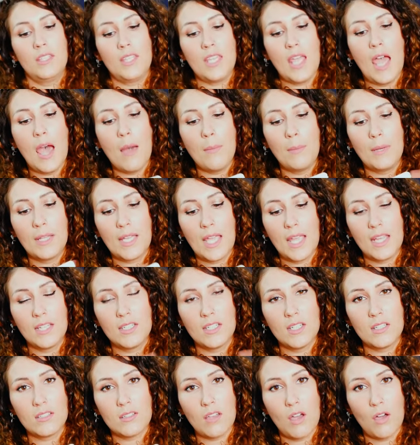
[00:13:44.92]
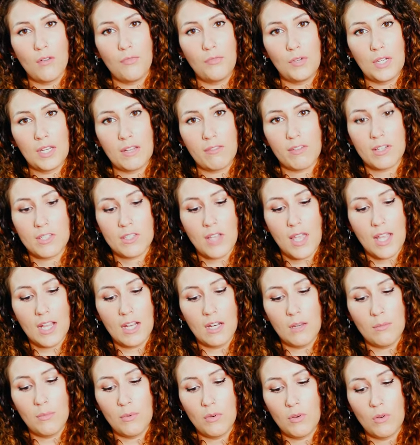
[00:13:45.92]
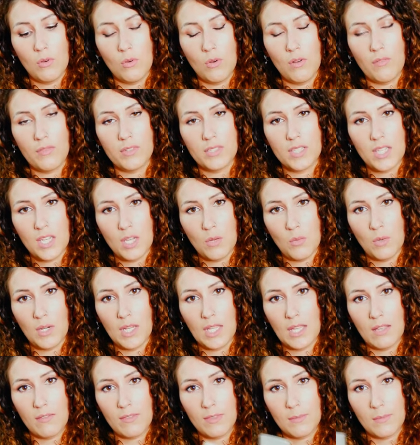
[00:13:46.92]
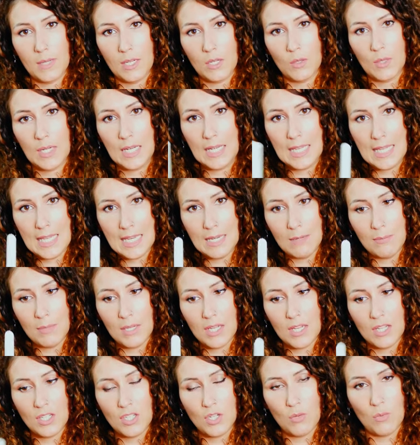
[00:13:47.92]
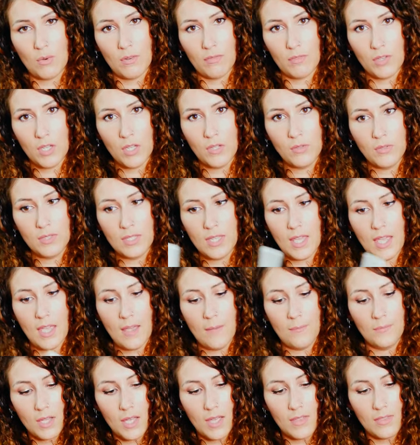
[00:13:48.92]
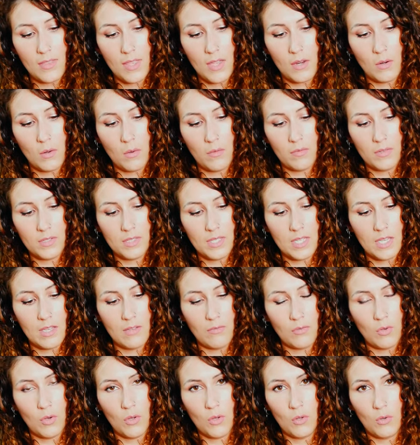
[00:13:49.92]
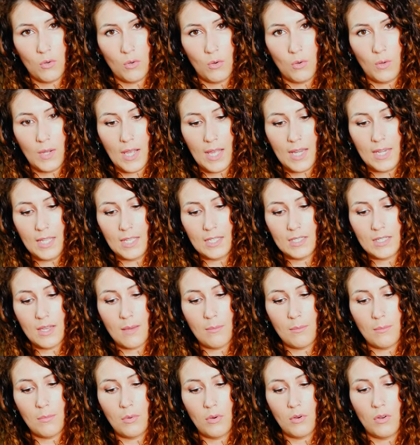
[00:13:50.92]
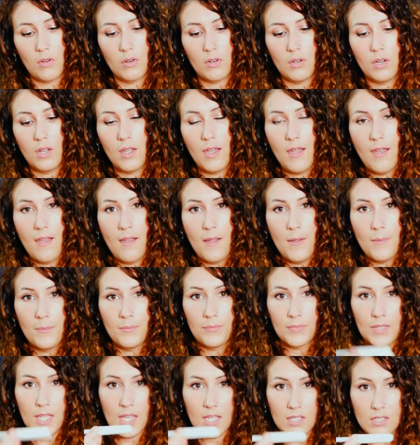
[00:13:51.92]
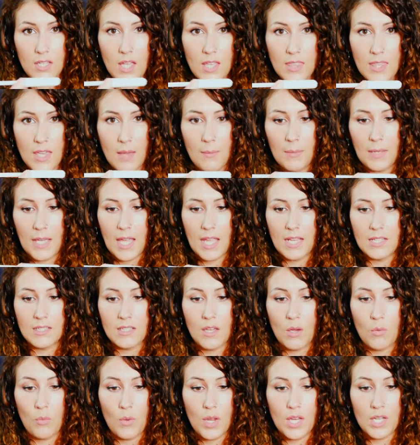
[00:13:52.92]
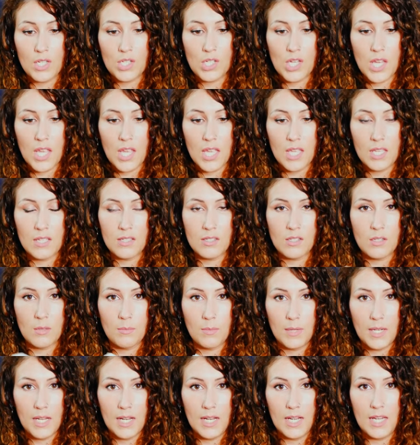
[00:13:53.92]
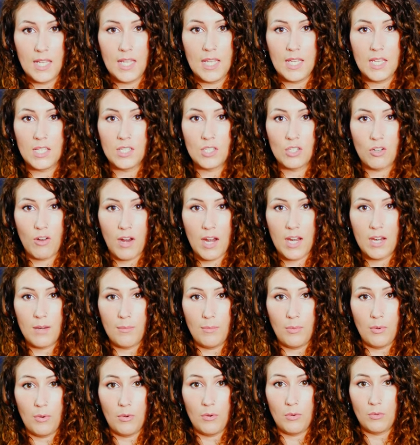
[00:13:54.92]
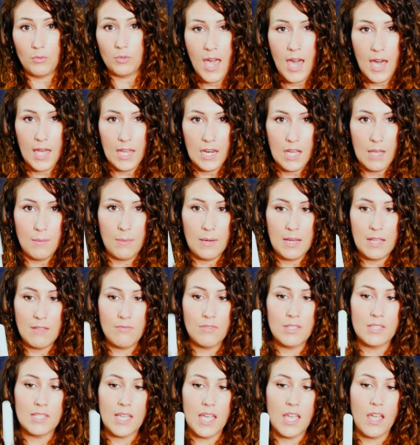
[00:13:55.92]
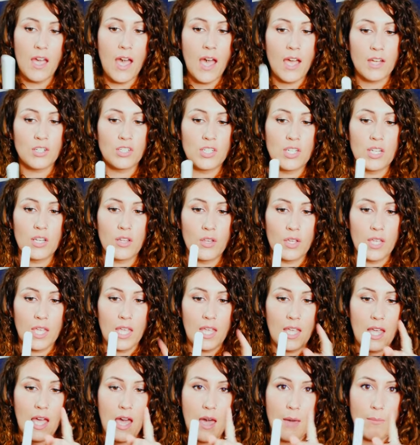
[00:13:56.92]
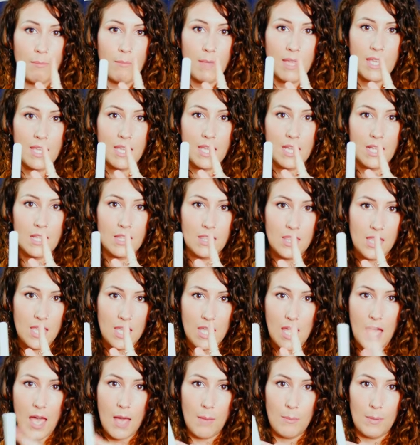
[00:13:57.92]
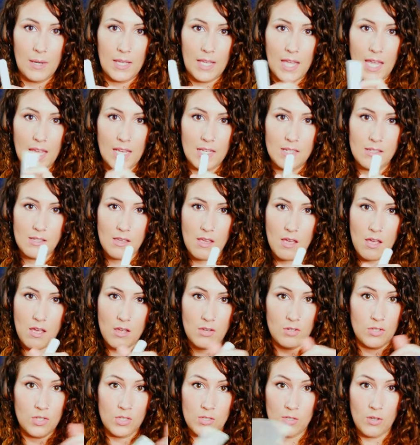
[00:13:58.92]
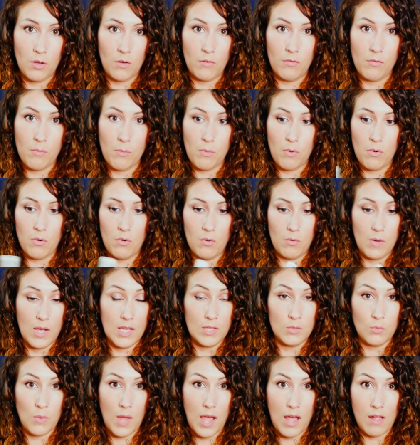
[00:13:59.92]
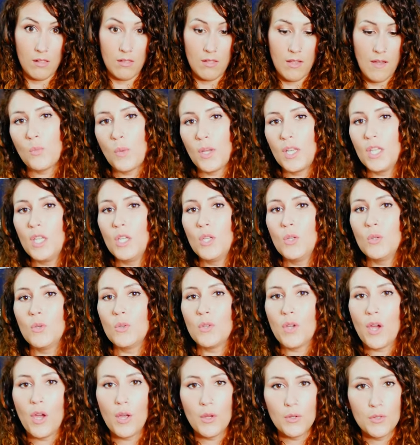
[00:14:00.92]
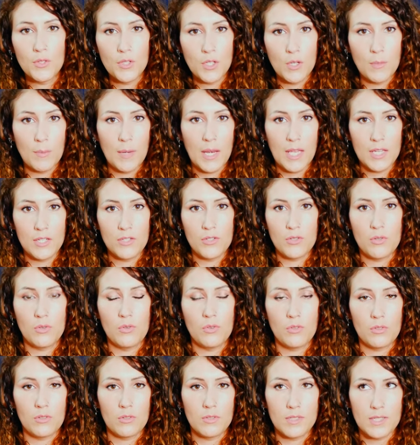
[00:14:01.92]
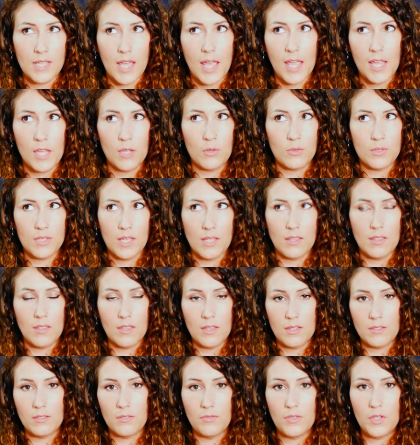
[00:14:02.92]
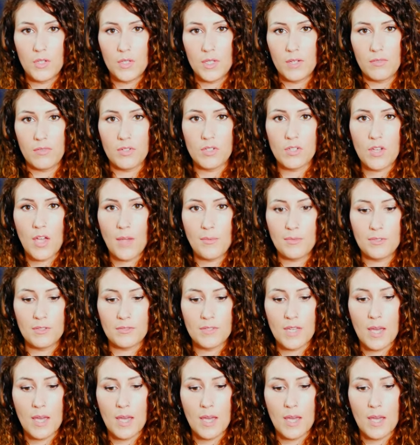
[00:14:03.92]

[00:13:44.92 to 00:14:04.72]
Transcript: The applicators are fully recyclable. Obviously you want to give them a little clean because you will have used it. And then obviously you've got your organic tampon inside the applicator, which is completely degradable. And I believe that Daye are actually looking at making the applicator dissolvable as well. When you go to place your order on Daye, you'll see that there's a few different types of